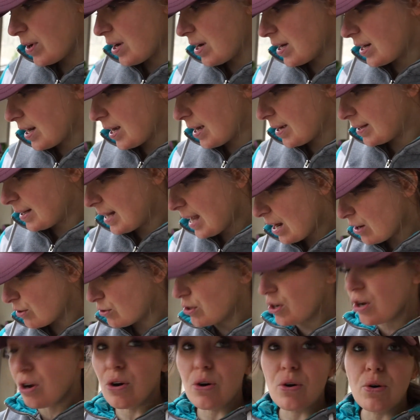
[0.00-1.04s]
And I now
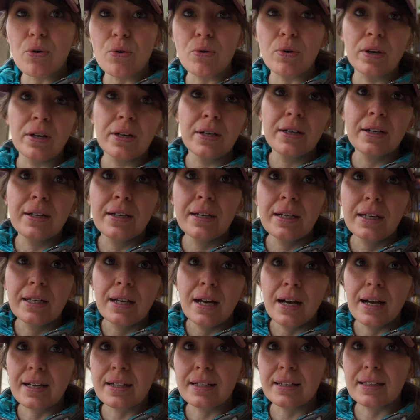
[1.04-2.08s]
know
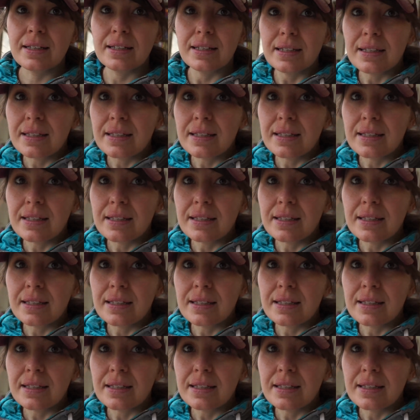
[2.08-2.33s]
I'm